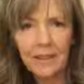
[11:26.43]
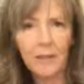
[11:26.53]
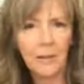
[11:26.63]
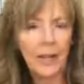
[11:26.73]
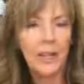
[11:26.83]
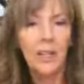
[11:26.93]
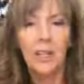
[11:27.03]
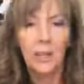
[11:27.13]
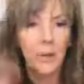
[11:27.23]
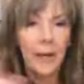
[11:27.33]

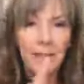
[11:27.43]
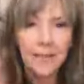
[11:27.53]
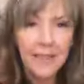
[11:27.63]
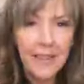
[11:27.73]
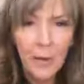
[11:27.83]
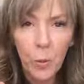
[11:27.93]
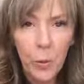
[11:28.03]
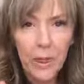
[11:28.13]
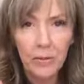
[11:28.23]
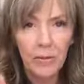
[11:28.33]
Okay, you can't see the
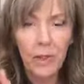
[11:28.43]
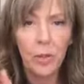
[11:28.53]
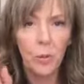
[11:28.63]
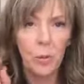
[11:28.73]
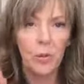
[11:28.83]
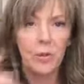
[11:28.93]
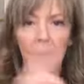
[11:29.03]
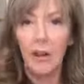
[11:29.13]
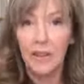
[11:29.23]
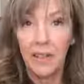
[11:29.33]
week view
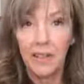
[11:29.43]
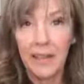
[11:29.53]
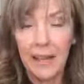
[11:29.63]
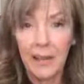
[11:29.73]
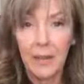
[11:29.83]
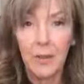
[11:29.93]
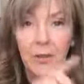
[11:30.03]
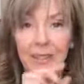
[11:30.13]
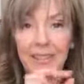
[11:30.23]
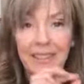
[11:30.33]
on the other calendar. You
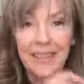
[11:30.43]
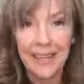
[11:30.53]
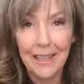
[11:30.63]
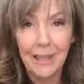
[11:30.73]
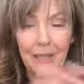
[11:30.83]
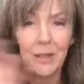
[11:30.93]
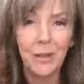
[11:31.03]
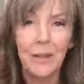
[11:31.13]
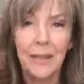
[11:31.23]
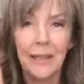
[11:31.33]
can see the daily
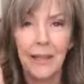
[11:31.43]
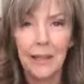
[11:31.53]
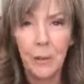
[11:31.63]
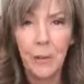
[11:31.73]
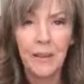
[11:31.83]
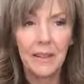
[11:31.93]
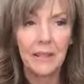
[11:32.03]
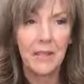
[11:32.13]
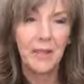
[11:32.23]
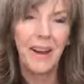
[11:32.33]
view and the monthly
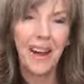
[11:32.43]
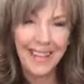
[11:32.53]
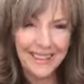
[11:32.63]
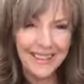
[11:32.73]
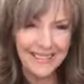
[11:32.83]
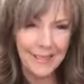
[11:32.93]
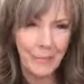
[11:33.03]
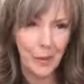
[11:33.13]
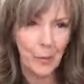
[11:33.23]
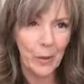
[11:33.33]
view. I need to see
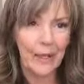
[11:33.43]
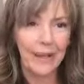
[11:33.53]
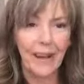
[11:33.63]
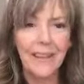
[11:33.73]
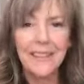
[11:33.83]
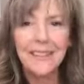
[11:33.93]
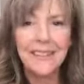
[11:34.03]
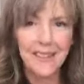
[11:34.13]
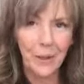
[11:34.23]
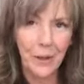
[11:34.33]
my week. I need to
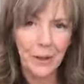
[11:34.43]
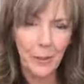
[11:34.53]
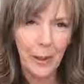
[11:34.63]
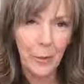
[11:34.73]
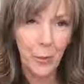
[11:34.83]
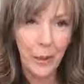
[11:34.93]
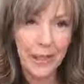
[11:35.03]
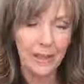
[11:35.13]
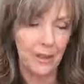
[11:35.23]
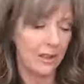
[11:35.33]
see what does my
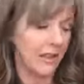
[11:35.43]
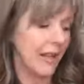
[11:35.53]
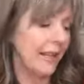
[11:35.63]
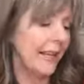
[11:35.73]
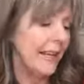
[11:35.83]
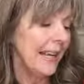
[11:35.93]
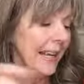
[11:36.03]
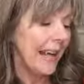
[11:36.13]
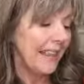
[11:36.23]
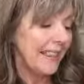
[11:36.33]
week look like.
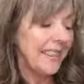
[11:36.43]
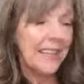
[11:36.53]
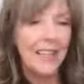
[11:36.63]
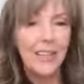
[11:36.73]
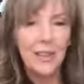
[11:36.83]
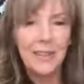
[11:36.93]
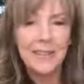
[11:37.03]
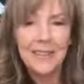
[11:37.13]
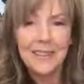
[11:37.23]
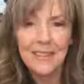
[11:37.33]
And then you can
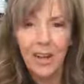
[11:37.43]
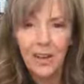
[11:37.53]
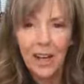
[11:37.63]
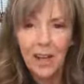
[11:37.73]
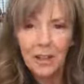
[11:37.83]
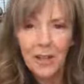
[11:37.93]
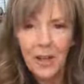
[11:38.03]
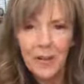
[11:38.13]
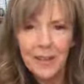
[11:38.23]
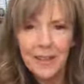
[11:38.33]
see it's all color
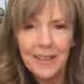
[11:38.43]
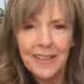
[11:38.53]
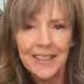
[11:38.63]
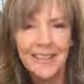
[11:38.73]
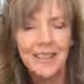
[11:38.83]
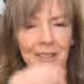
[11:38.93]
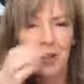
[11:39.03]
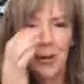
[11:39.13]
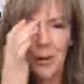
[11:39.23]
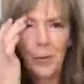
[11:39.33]
coded.
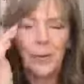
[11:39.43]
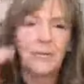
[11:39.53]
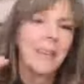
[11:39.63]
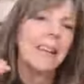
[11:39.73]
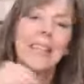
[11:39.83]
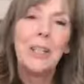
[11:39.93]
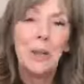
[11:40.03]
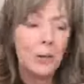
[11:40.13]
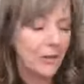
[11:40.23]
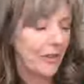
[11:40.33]
So, you know,
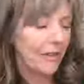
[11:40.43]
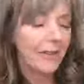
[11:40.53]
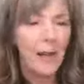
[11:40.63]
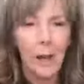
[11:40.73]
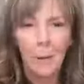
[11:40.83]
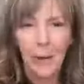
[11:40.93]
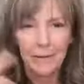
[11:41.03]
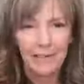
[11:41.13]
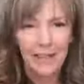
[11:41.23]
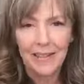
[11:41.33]
you set it up. I
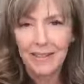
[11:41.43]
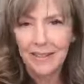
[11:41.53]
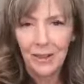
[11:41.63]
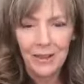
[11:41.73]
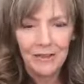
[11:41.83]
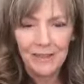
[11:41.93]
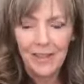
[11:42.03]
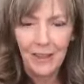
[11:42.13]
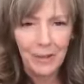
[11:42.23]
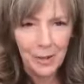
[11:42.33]
like certain
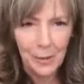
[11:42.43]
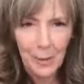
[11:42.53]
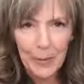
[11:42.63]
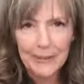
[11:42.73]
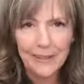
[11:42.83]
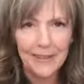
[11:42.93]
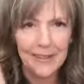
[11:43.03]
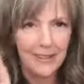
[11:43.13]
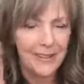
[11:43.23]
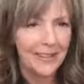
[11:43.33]
color is my
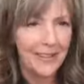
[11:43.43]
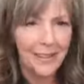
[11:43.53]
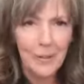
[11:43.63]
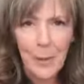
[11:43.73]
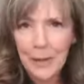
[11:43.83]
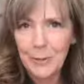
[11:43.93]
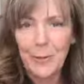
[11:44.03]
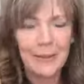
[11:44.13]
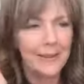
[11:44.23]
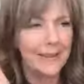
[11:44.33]
business, certain color is Matt's
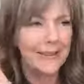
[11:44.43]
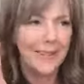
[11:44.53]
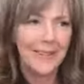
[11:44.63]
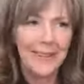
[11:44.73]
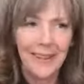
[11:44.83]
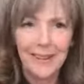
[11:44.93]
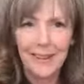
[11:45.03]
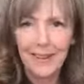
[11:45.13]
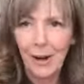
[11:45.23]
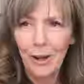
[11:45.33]
business, certain
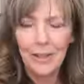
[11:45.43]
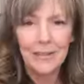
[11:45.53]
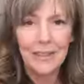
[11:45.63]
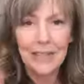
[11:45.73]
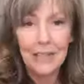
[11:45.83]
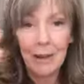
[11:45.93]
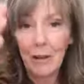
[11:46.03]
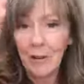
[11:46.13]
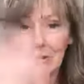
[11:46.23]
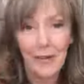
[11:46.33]
color are
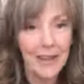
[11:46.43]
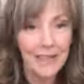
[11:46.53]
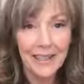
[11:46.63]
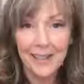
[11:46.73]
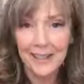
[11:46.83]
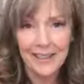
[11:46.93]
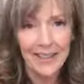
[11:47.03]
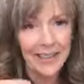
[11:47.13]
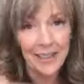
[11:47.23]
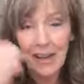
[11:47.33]
the 5 kids.
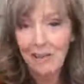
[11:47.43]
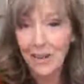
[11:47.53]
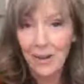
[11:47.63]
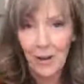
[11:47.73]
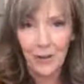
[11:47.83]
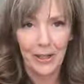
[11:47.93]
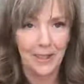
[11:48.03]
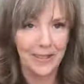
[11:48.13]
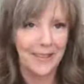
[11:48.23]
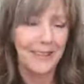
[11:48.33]
They each have their own
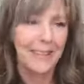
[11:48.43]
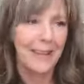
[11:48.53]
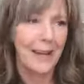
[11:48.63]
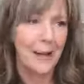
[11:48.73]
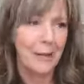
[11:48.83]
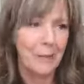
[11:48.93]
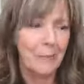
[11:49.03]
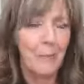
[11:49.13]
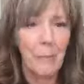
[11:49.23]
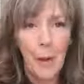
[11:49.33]
color.
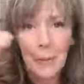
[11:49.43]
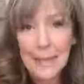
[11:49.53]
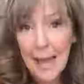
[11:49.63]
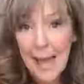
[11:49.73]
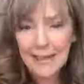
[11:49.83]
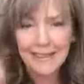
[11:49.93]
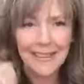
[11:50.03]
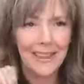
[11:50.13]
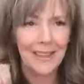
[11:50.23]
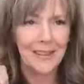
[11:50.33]
Mom and dad is
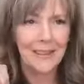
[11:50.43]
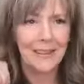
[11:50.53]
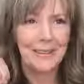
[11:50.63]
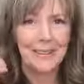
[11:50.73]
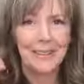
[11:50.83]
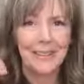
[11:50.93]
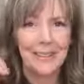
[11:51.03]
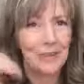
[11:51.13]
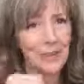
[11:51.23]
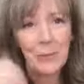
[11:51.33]
a color.
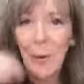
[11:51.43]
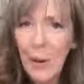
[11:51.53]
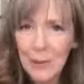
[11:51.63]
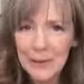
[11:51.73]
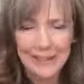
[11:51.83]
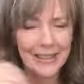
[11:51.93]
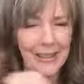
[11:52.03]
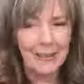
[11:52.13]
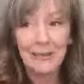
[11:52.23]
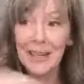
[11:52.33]
Just mom is a
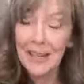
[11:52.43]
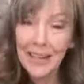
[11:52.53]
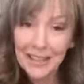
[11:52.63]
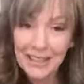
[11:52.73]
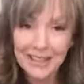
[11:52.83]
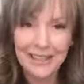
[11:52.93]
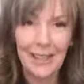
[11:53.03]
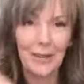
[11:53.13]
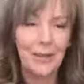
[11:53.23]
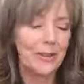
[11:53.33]
color. Vacation is a
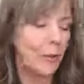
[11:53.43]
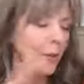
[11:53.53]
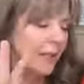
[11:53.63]
color. So